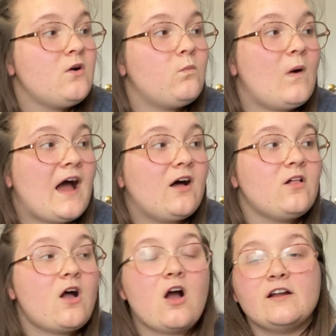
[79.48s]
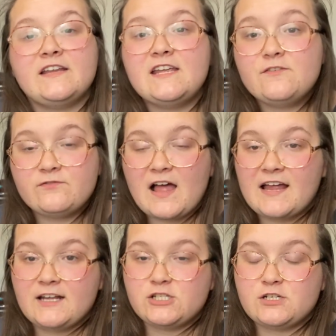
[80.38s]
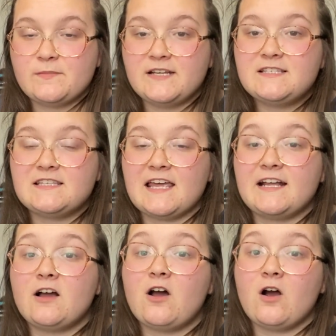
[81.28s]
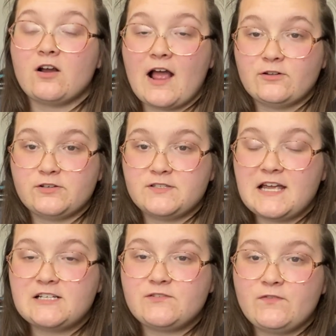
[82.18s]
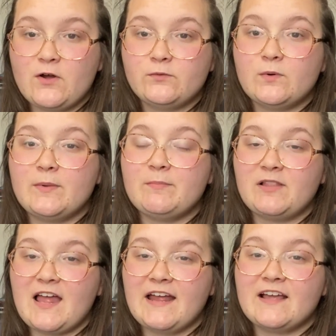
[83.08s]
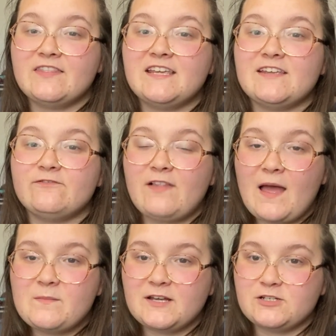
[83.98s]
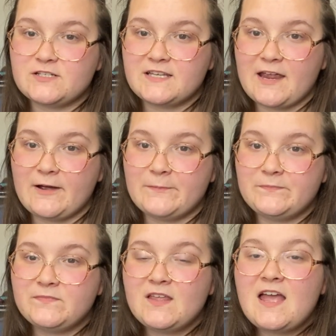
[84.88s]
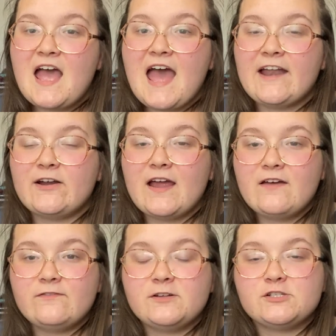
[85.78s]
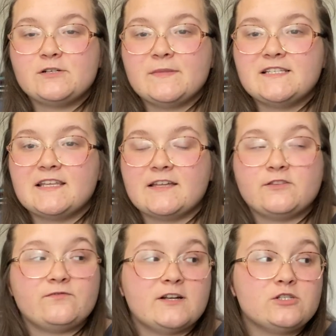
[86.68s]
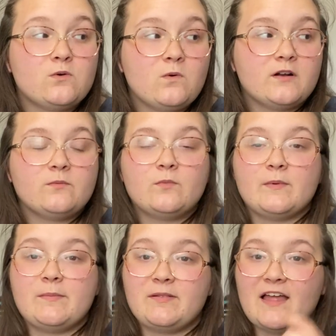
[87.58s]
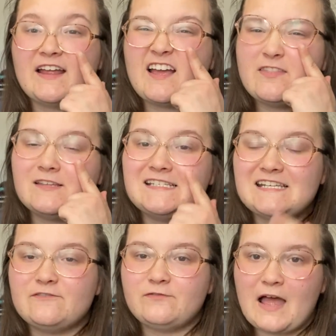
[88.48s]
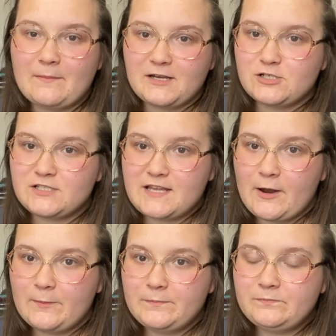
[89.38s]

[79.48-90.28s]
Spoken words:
while our E flat instruments like our alto saxophone will be playing the E flat major scale, and our F instruments like the French horn will be playing the D flat major scale.